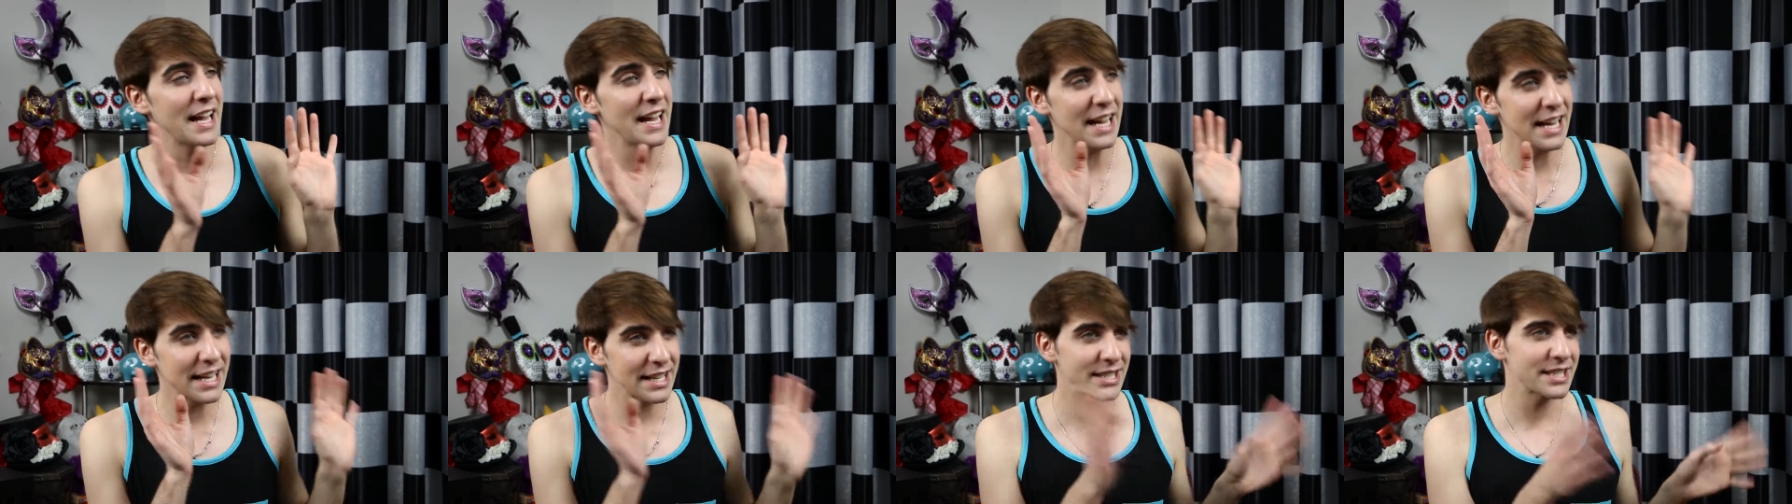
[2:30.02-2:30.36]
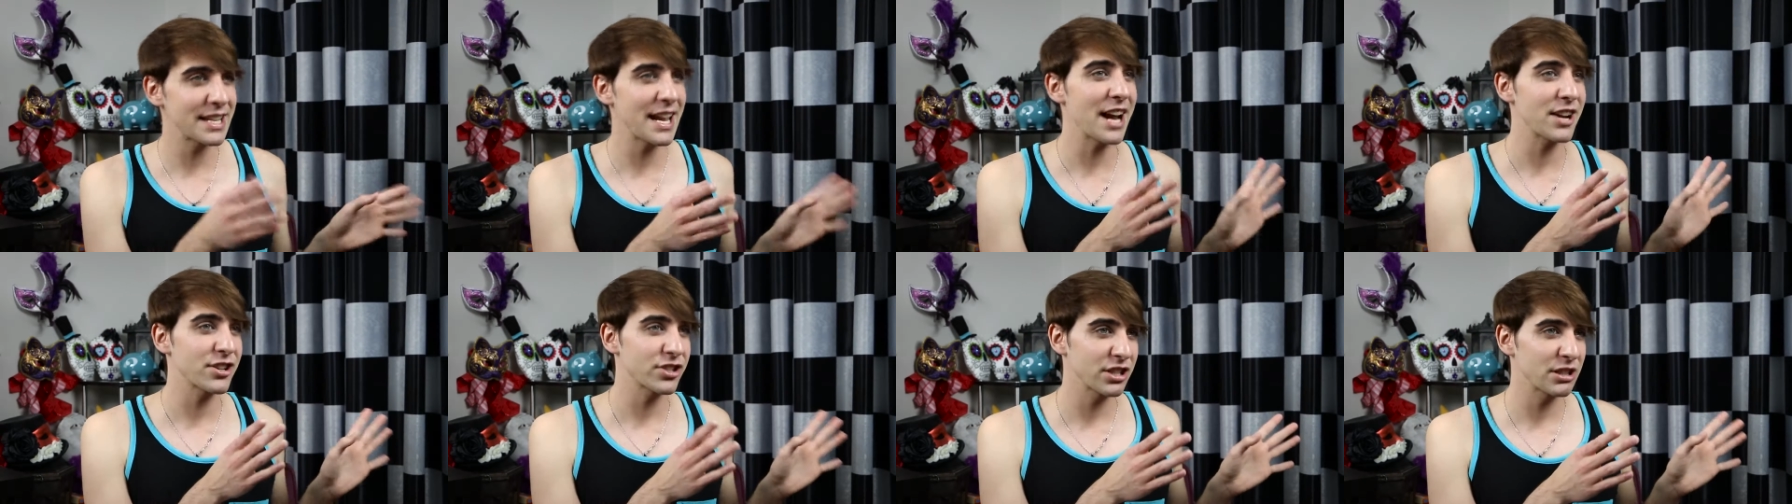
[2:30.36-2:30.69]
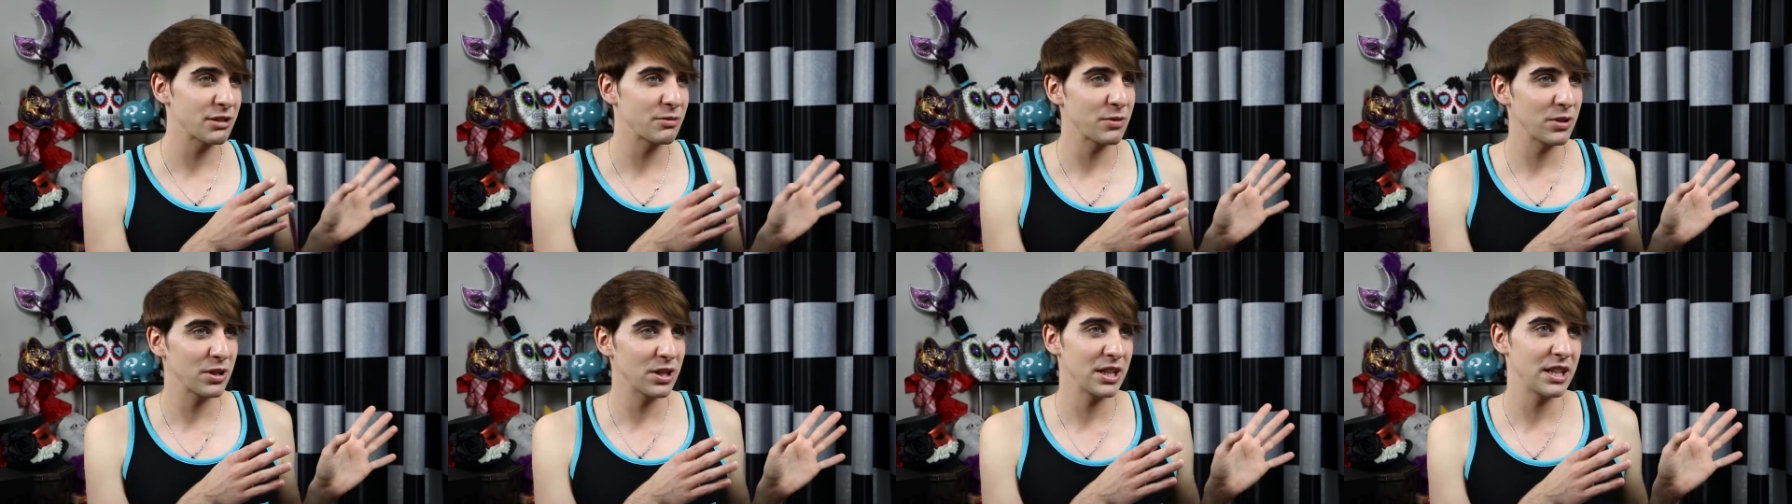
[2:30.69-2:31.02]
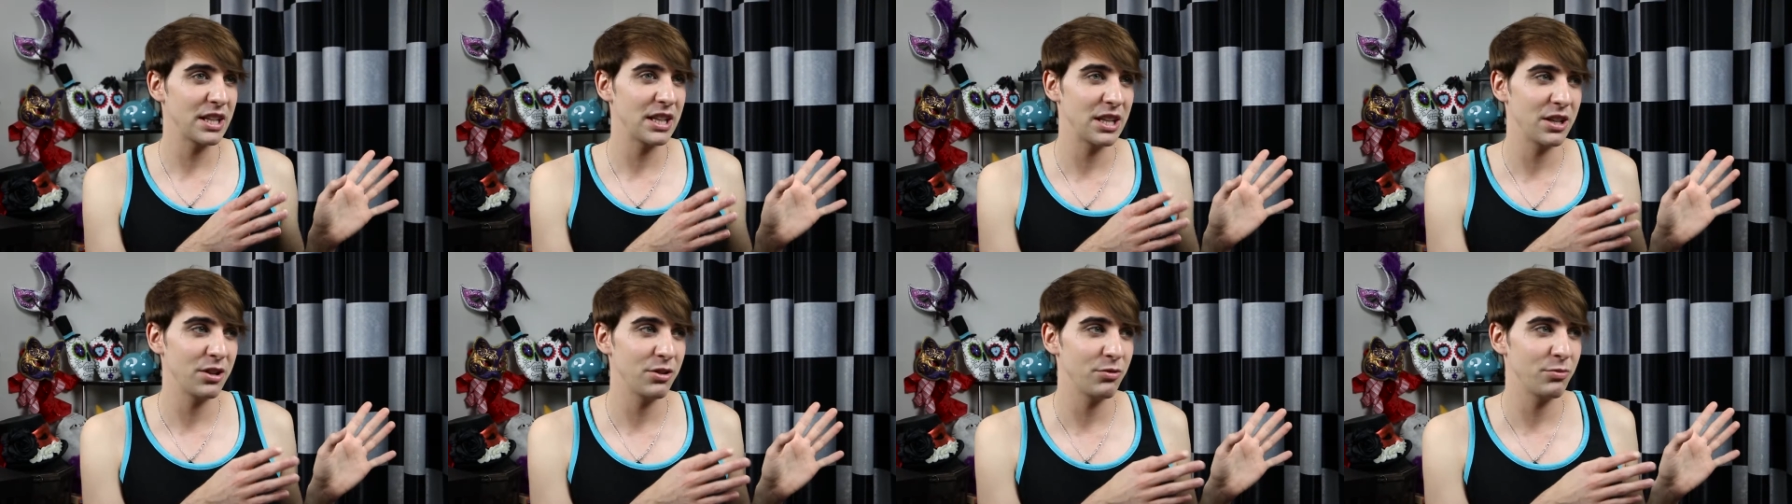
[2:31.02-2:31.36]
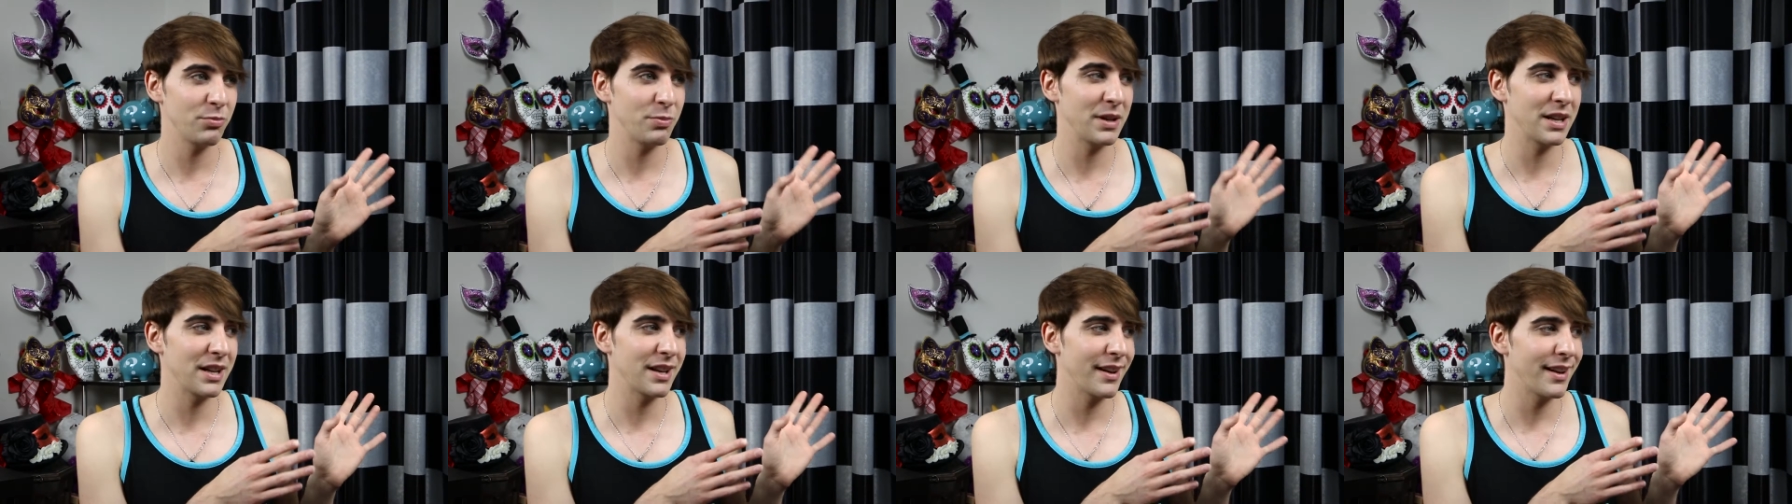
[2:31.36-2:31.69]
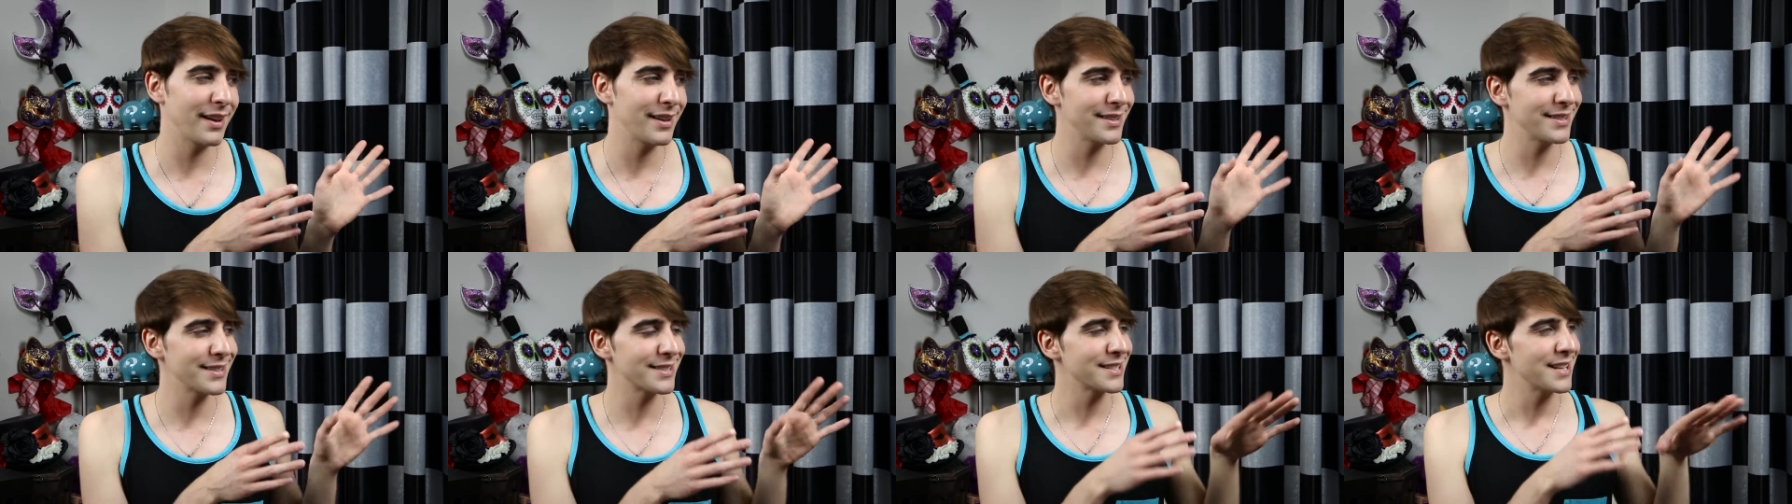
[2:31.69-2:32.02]
it's actually really cute
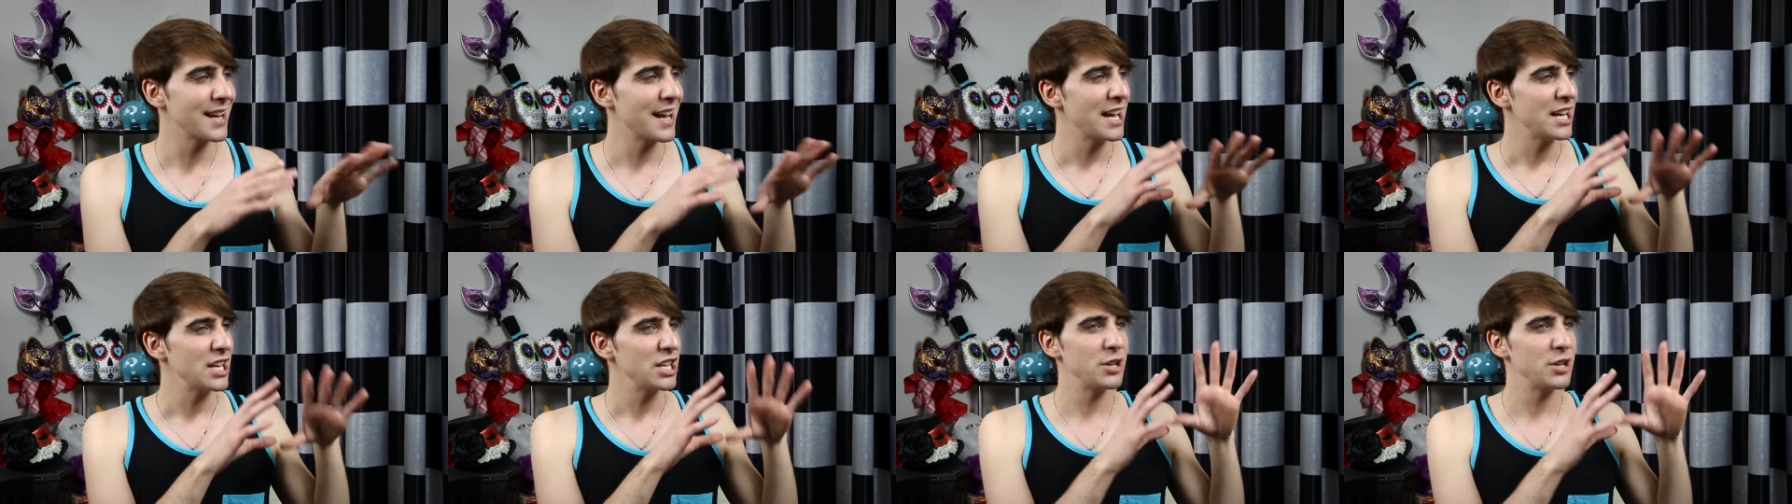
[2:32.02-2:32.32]
because